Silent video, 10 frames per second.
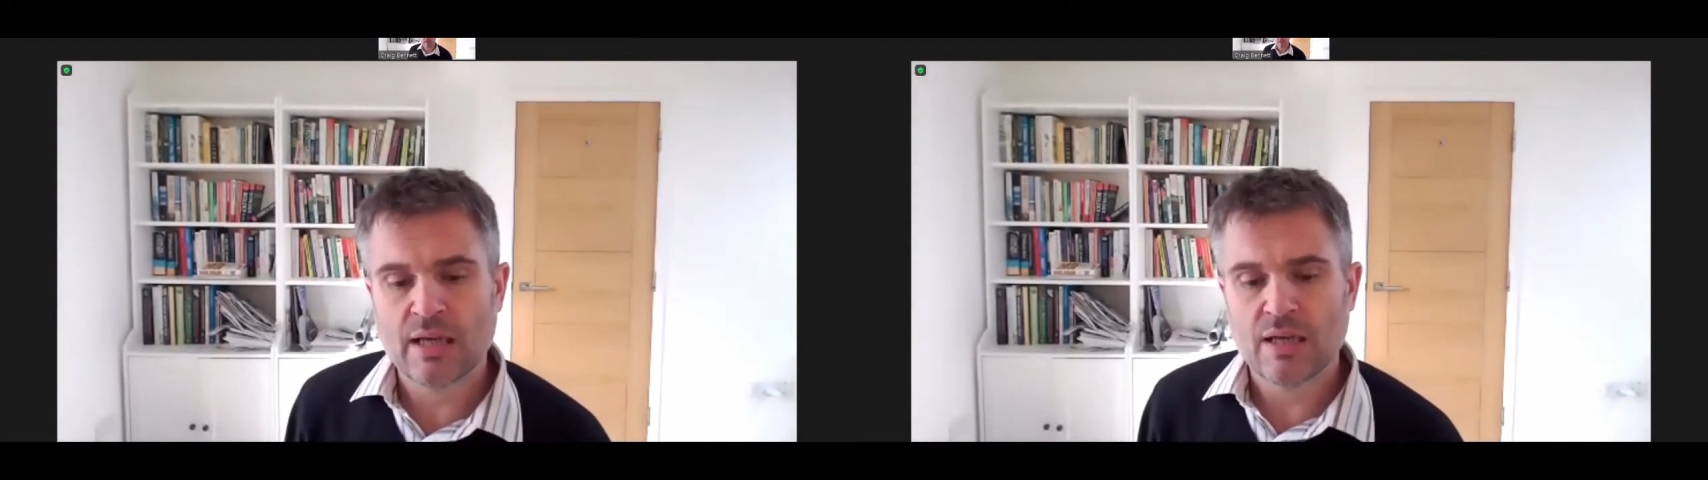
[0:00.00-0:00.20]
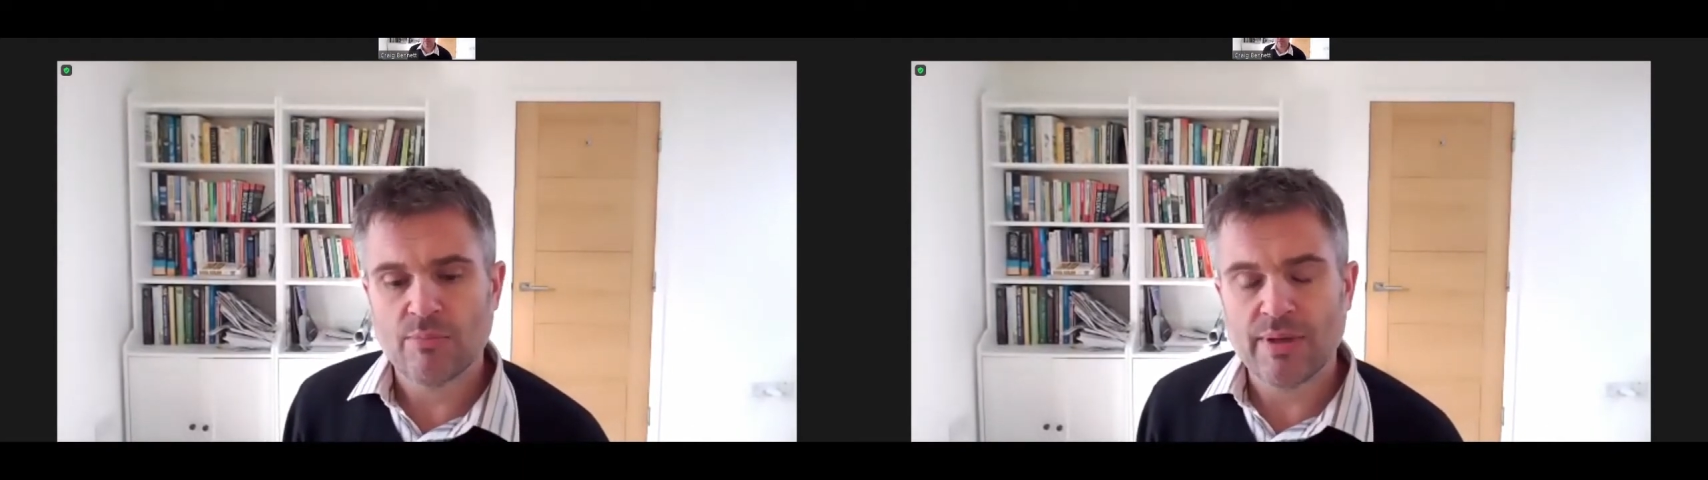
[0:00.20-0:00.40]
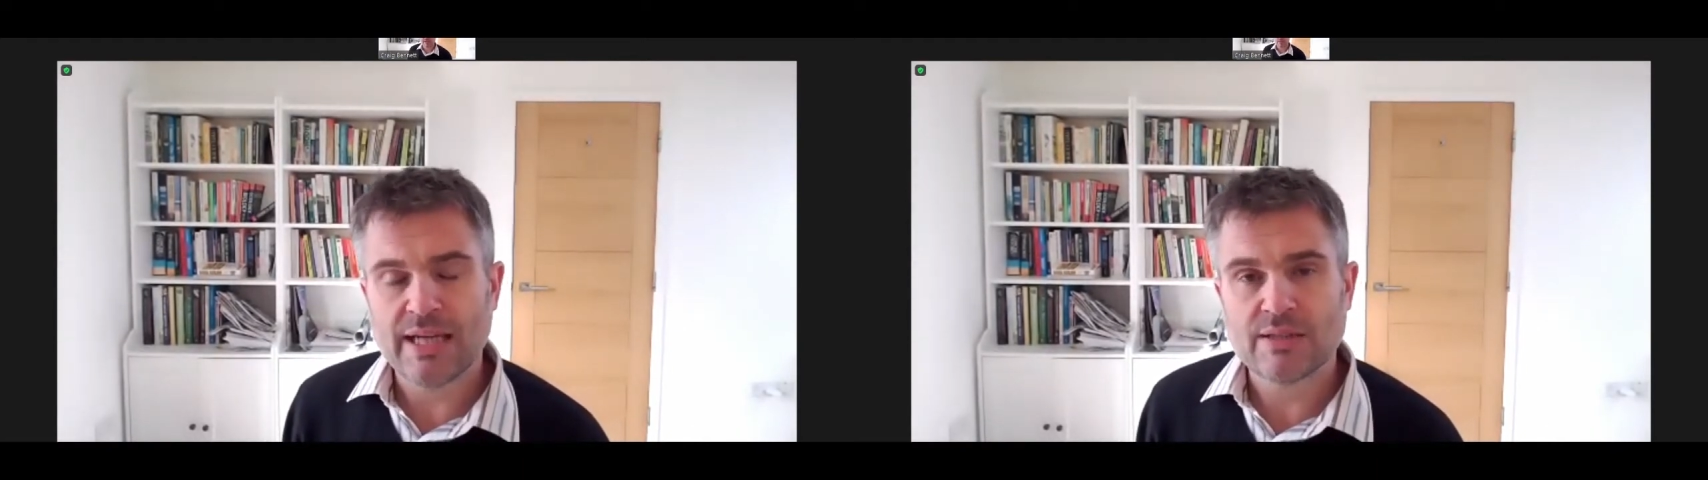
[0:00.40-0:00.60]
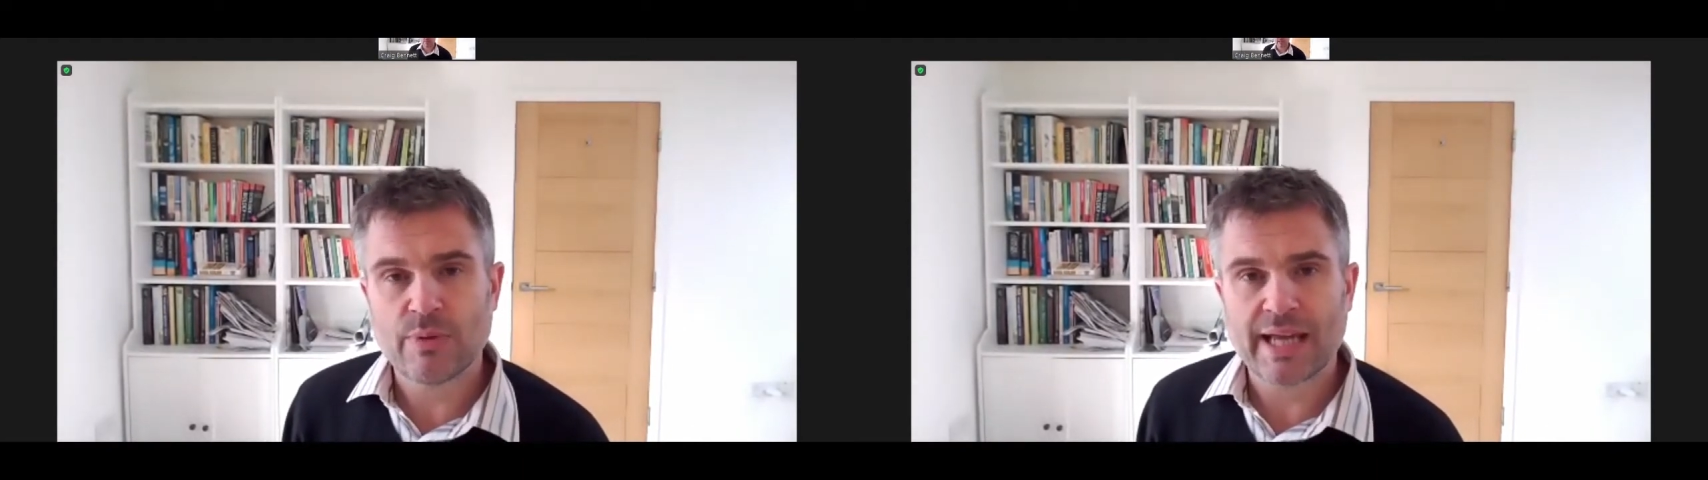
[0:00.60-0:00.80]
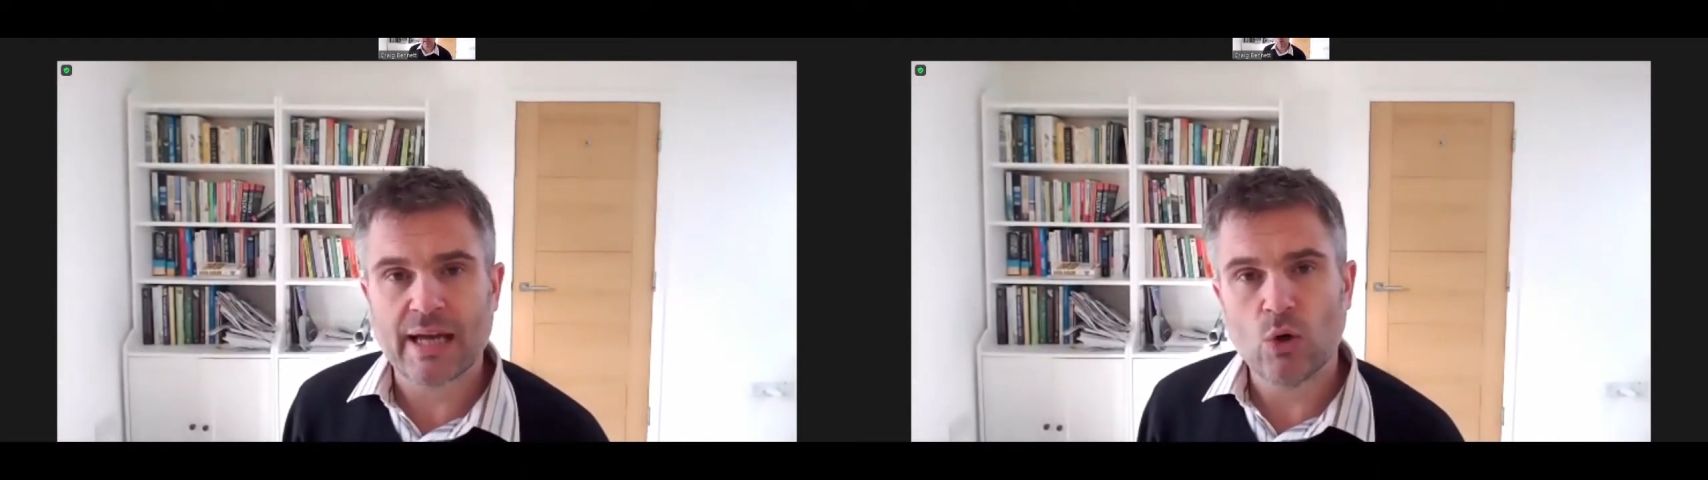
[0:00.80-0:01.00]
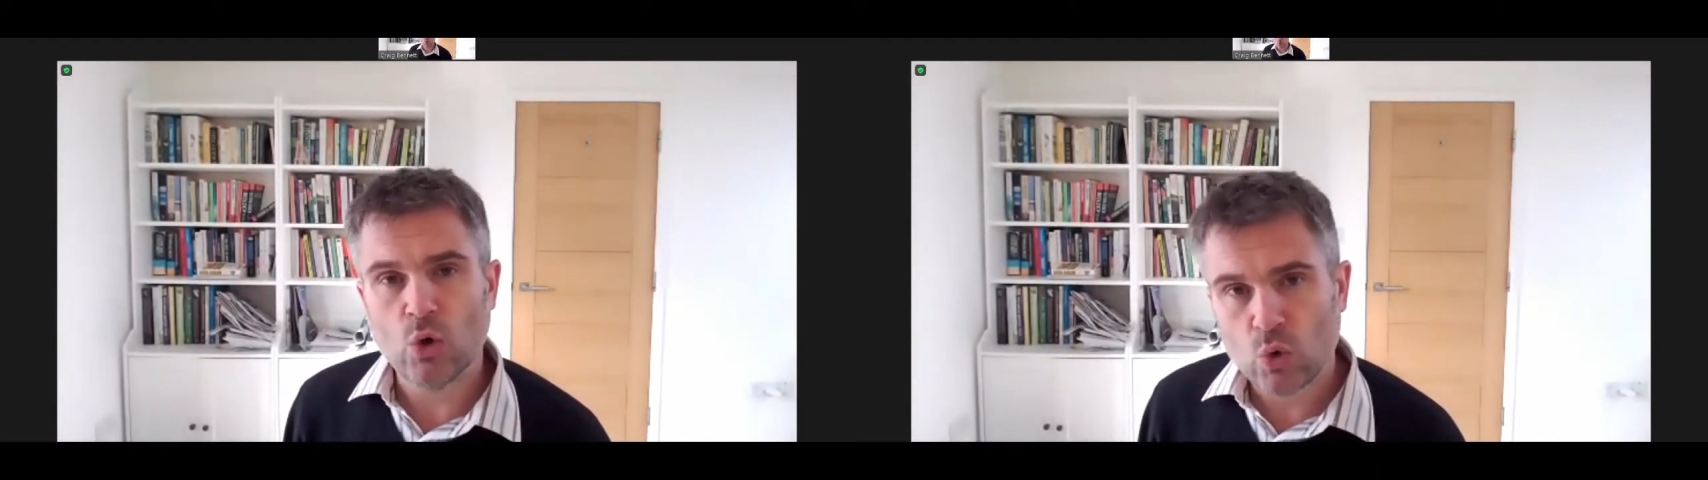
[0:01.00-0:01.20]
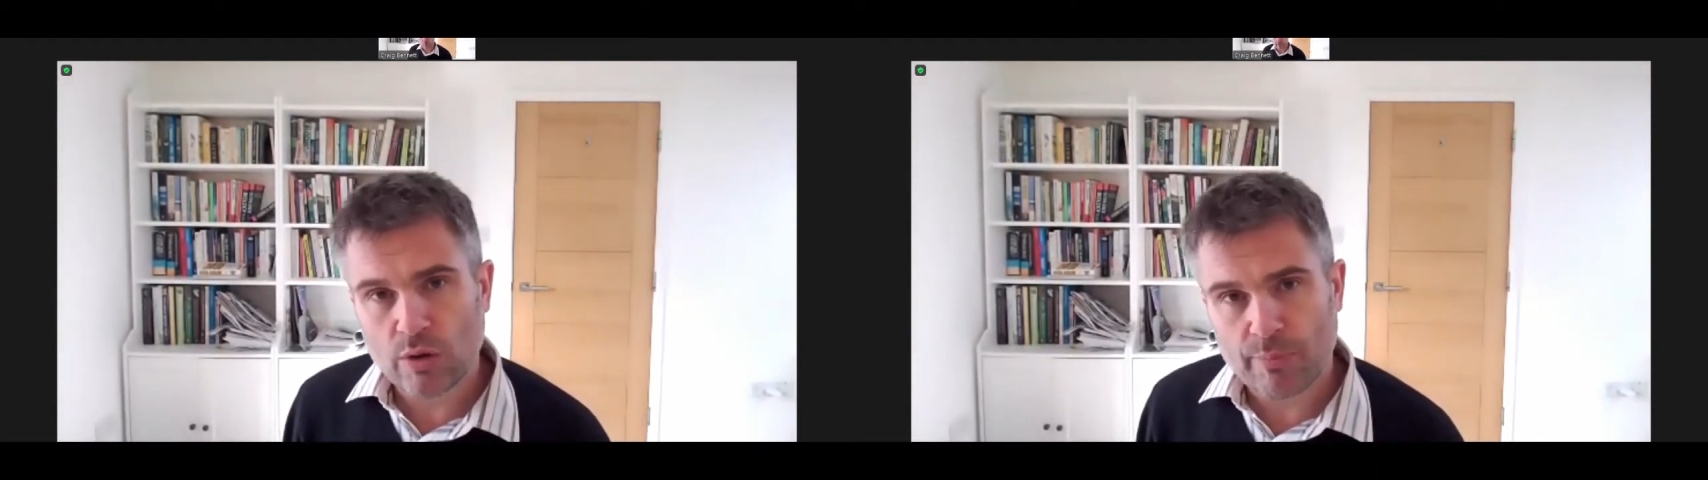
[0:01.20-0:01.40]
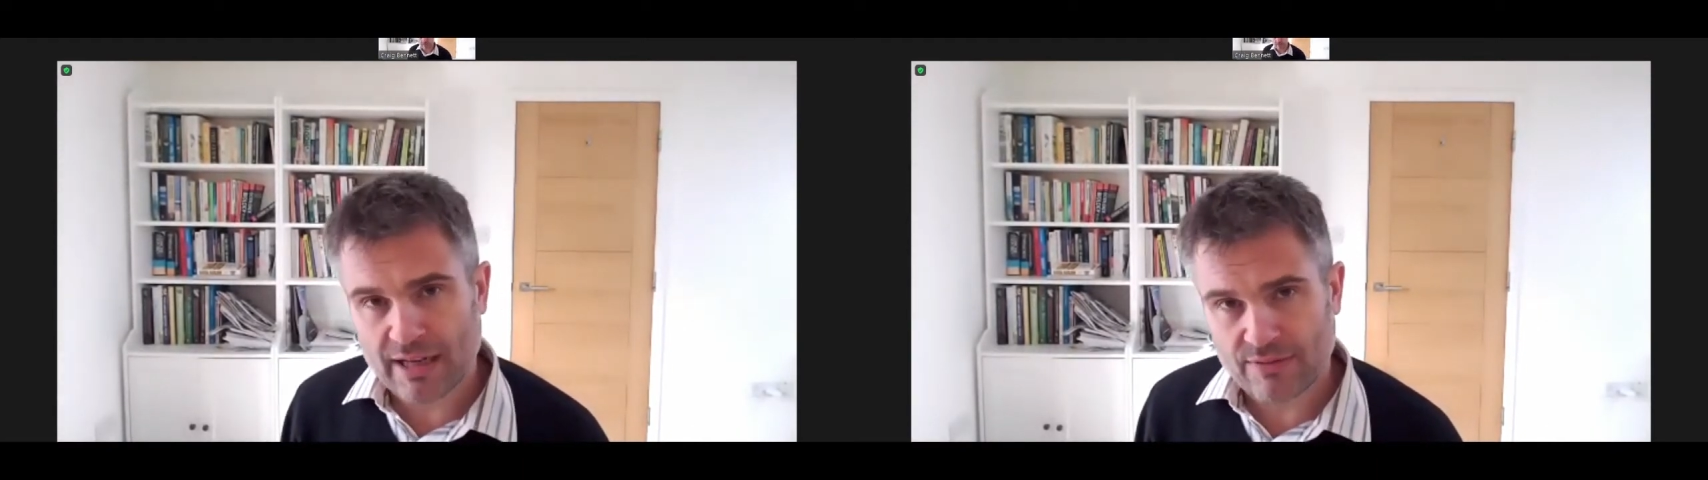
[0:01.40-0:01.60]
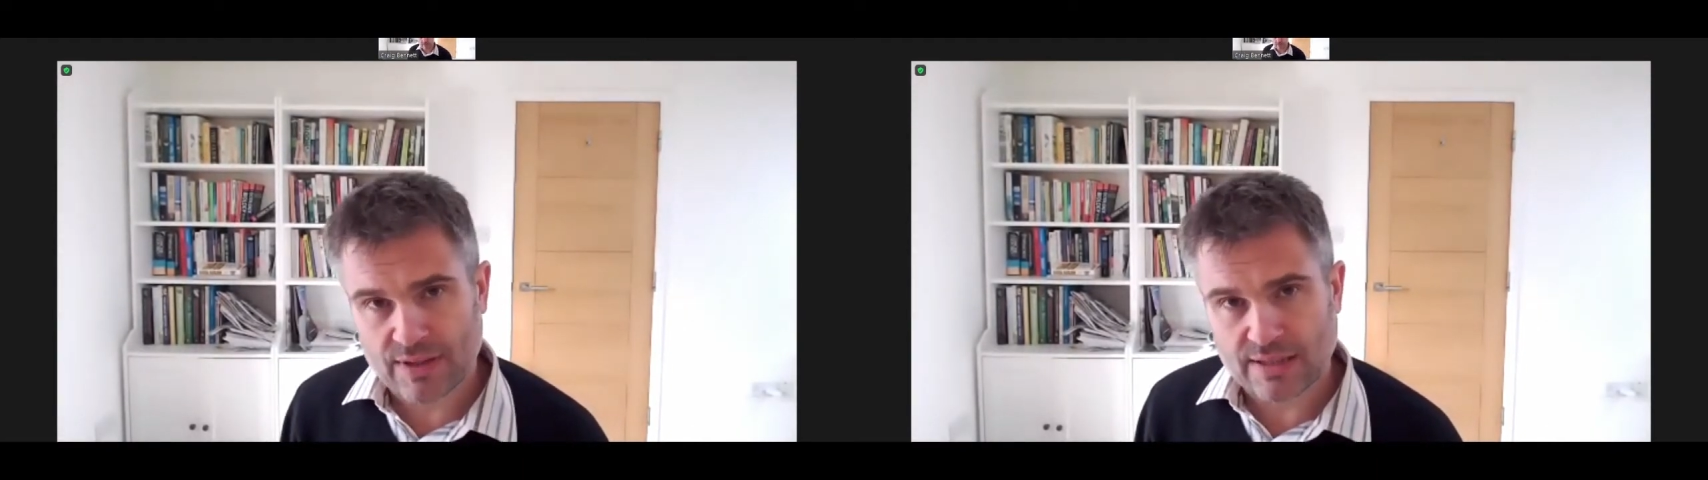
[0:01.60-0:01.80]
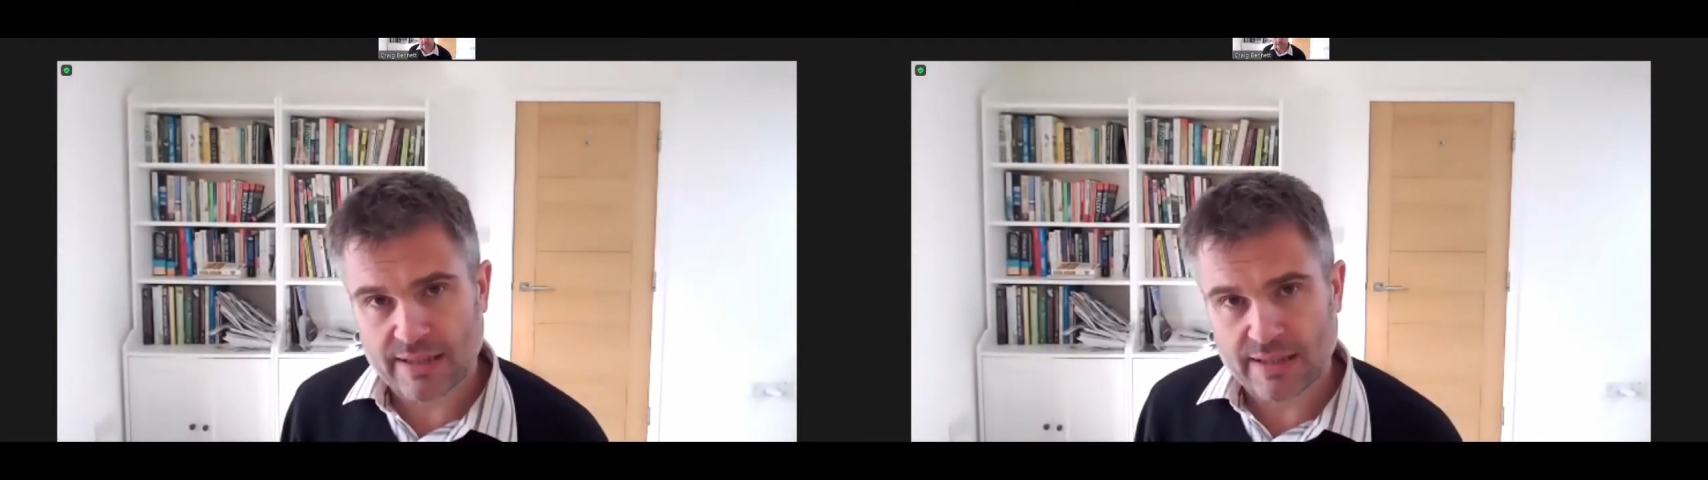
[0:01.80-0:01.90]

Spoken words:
means we get all the benefits